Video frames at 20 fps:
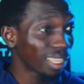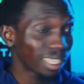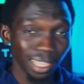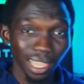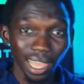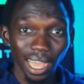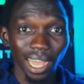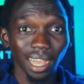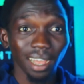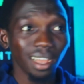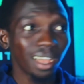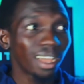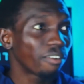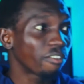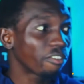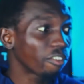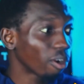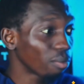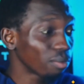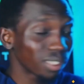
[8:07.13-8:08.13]
Yeah,
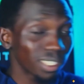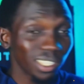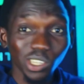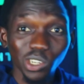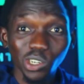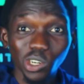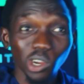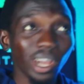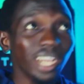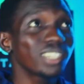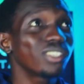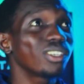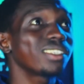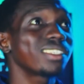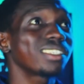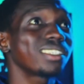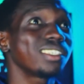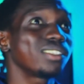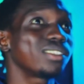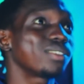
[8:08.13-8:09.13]
from 0 I
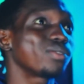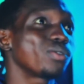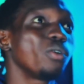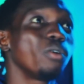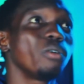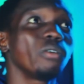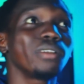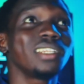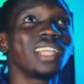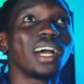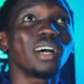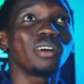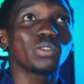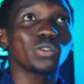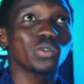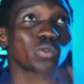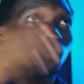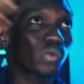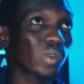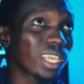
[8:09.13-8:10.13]
just seemed to go down
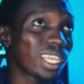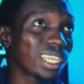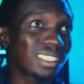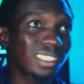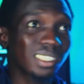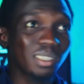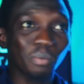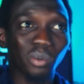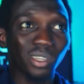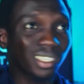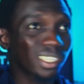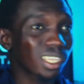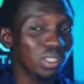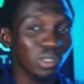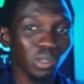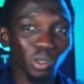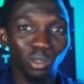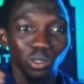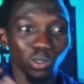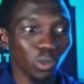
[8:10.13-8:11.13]
to
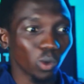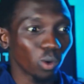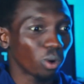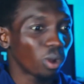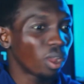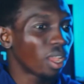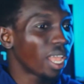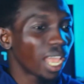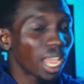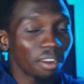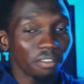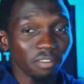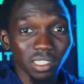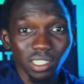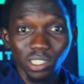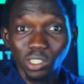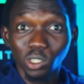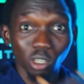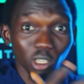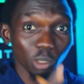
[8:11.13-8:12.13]
80% or so.
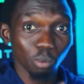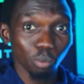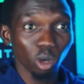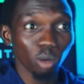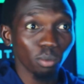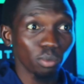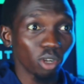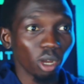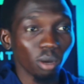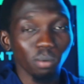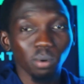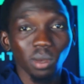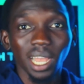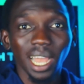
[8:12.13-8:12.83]
Everything just popped up,